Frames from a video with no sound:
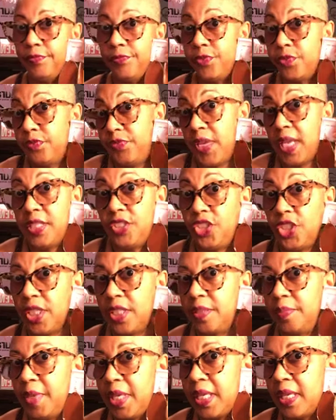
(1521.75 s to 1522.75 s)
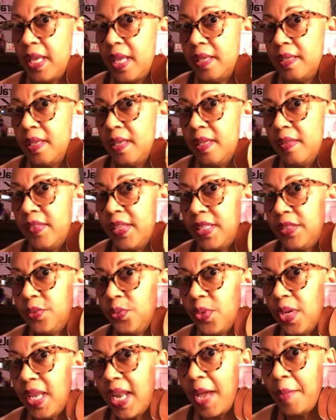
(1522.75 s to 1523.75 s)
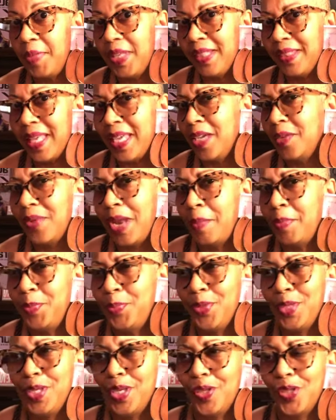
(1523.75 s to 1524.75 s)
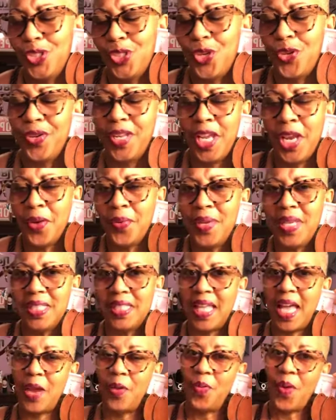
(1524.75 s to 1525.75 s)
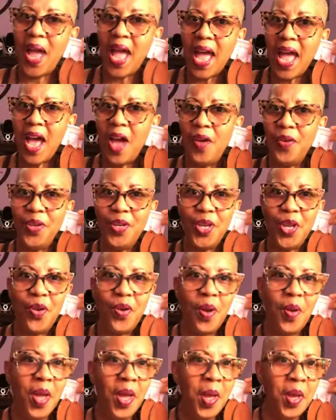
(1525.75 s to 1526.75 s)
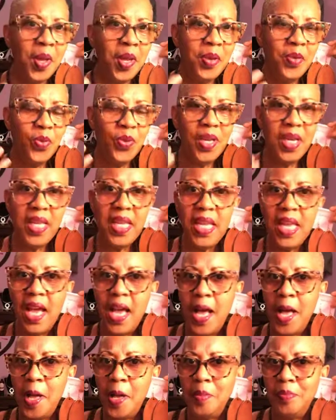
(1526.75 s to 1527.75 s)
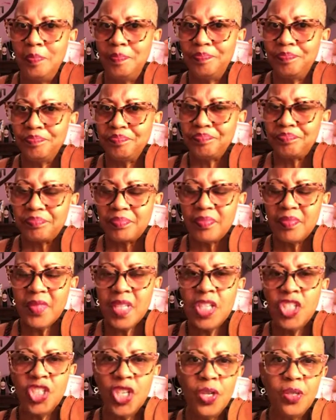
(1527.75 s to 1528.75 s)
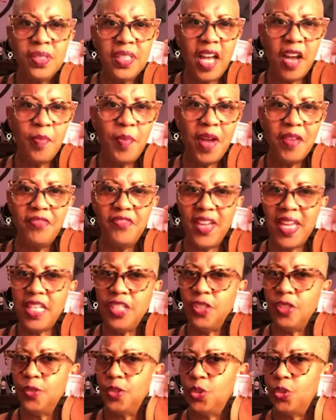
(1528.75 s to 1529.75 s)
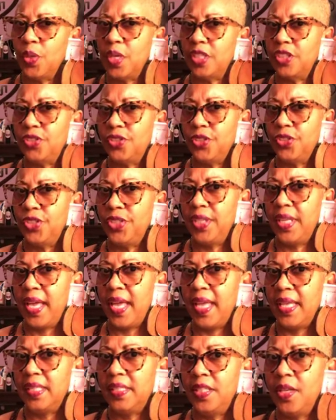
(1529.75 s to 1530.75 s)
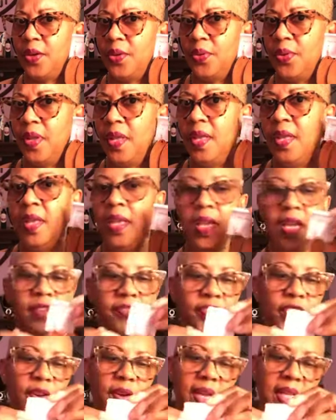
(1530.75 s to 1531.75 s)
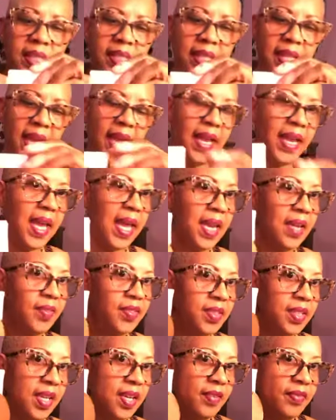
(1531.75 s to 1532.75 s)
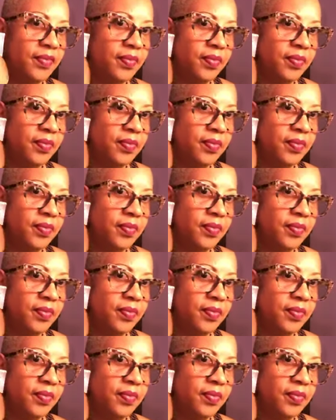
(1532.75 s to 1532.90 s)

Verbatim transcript: that's just me. That's what I'd be thinking when I'd be putting on certain earrings. Like, wow, you know, it really um, shows off my facial structure today. So if you're into that kind of stuff,